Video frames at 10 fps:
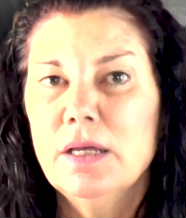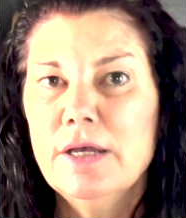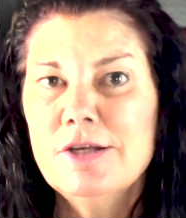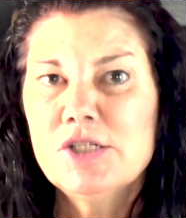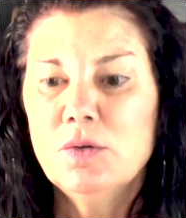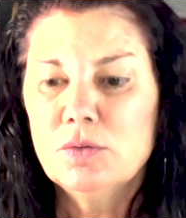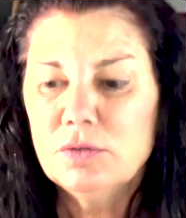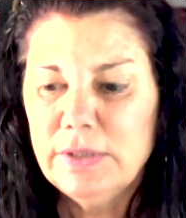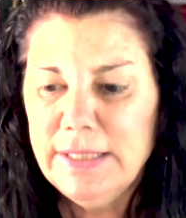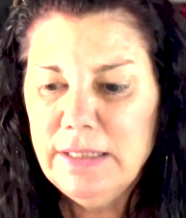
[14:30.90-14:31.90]
So
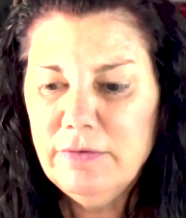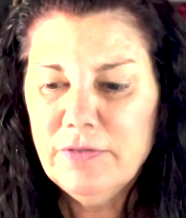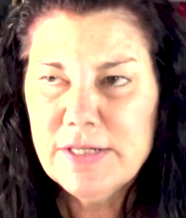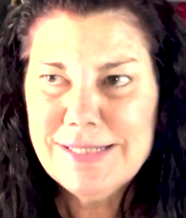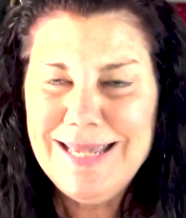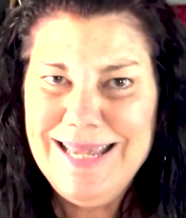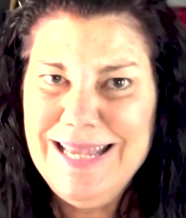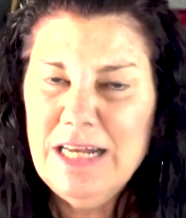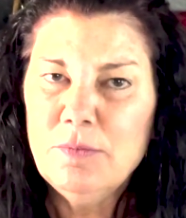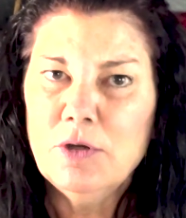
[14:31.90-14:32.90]
leave this
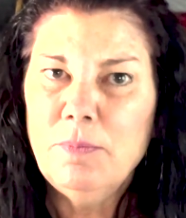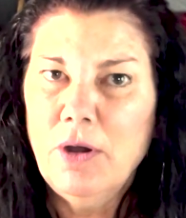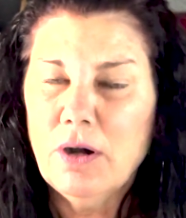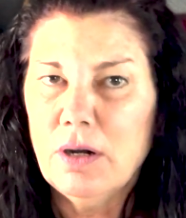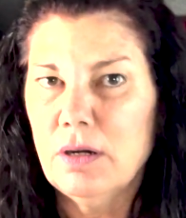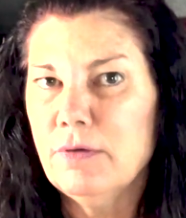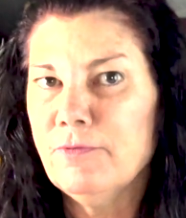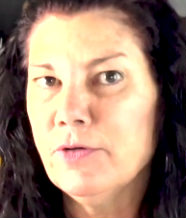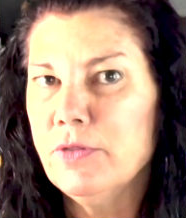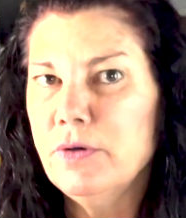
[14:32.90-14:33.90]
animal part
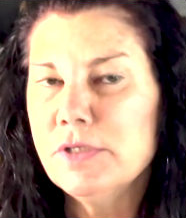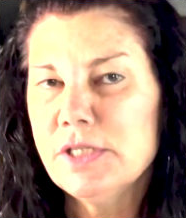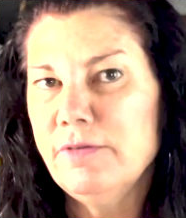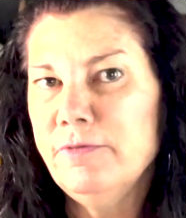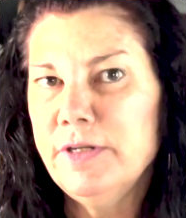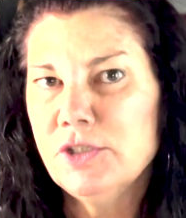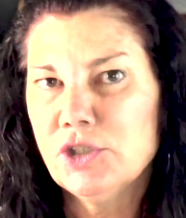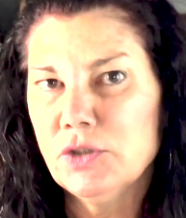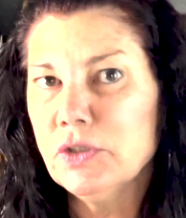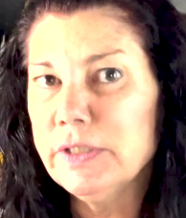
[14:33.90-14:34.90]
for those that
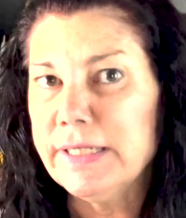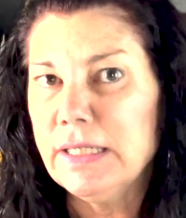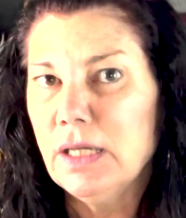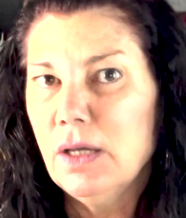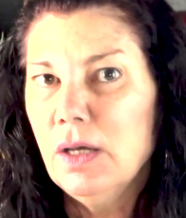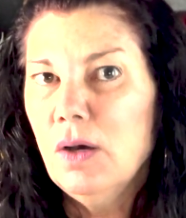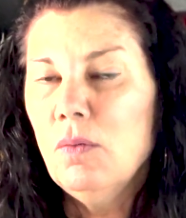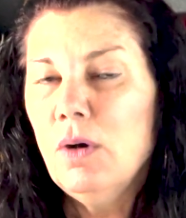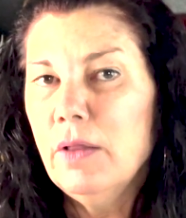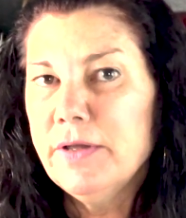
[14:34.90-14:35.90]
finish early.
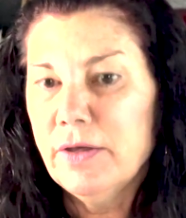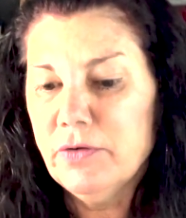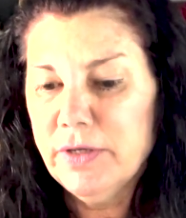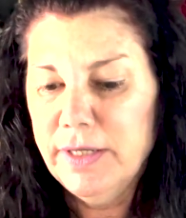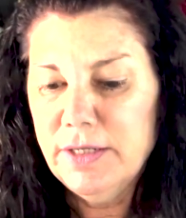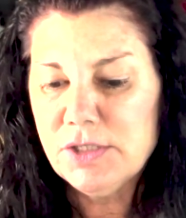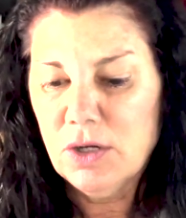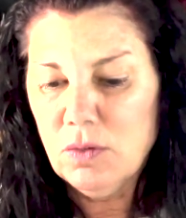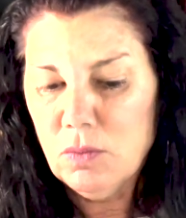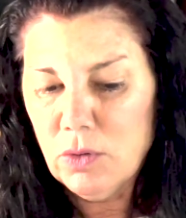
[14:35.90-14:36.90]
While the other kids
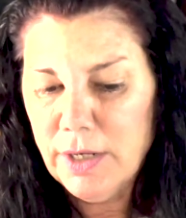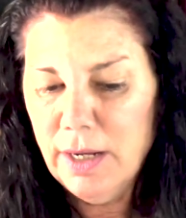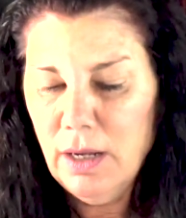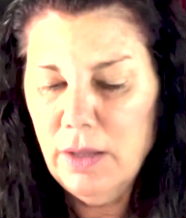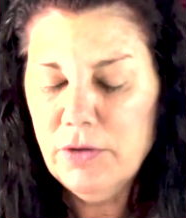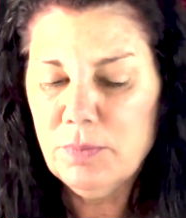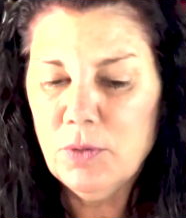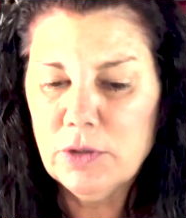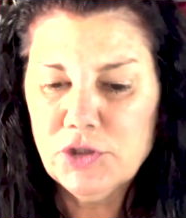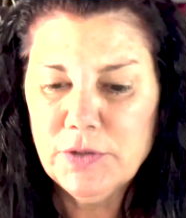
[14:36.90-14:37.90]
are working on their
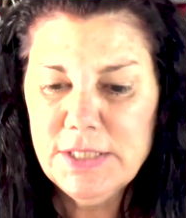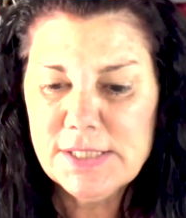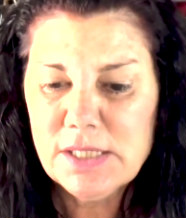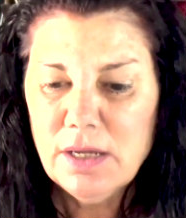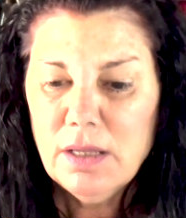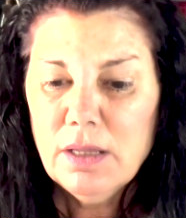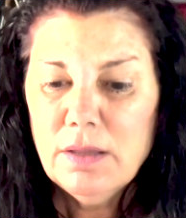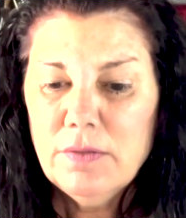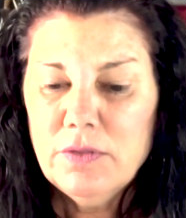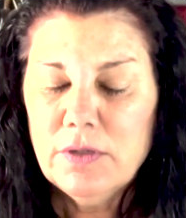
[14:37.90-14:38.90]
portraits,
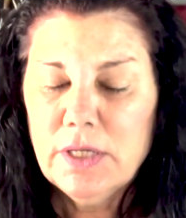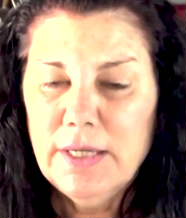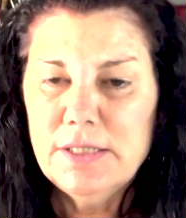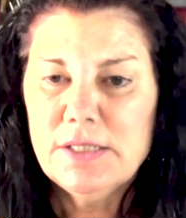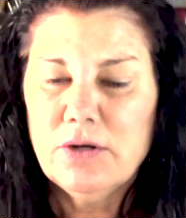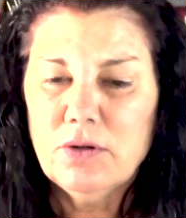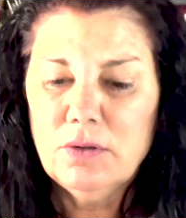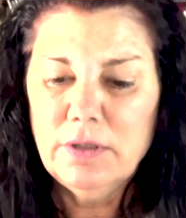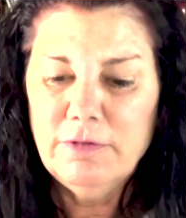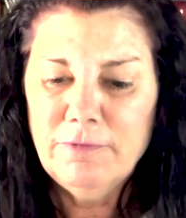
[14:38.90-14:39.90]
the kids that are
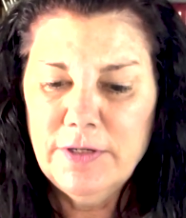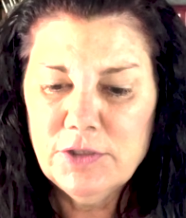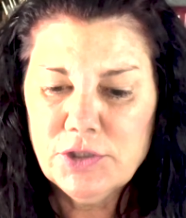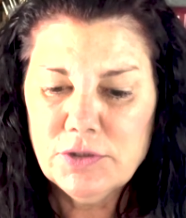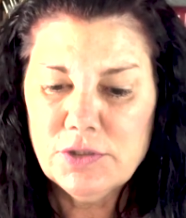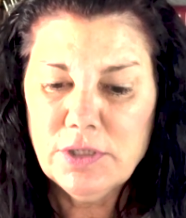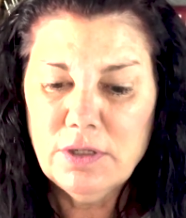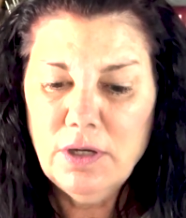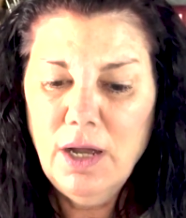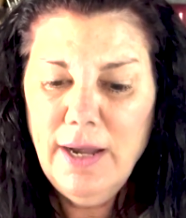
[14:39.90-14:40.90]
early finishers,
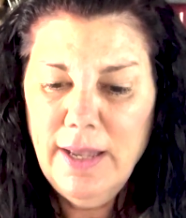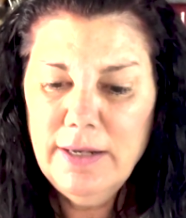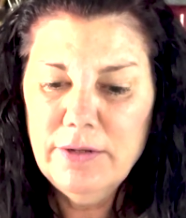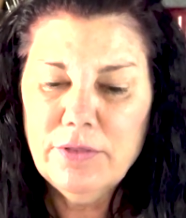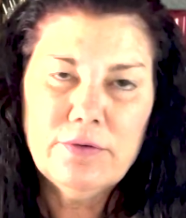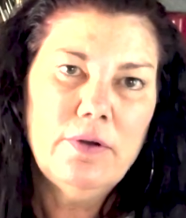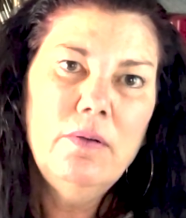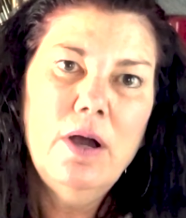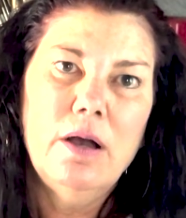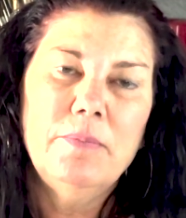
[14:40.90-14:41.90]
go ahead and
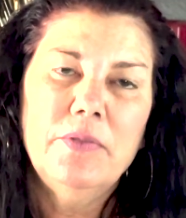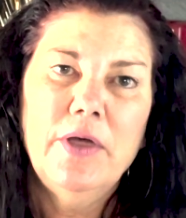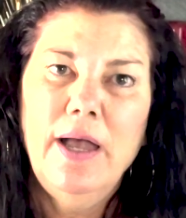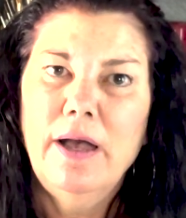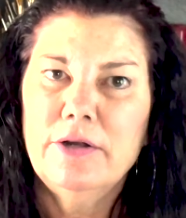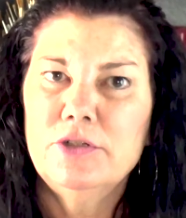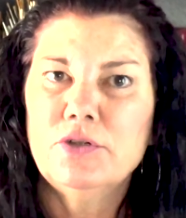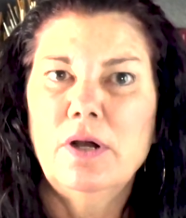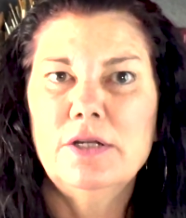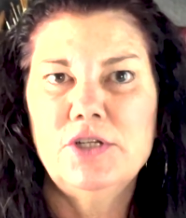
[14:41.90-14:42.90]
throw up the how to
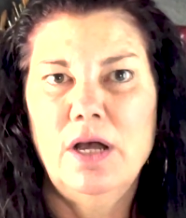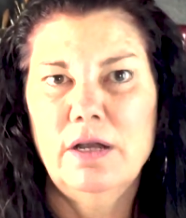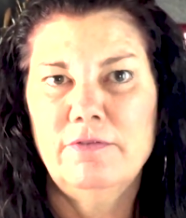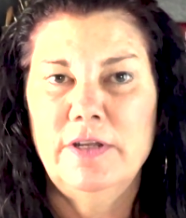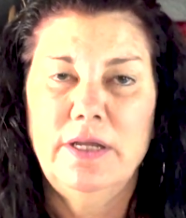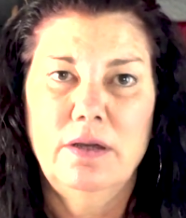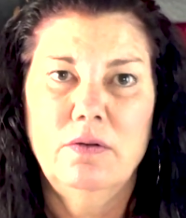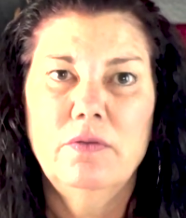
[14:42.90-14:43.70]
draw a dog video,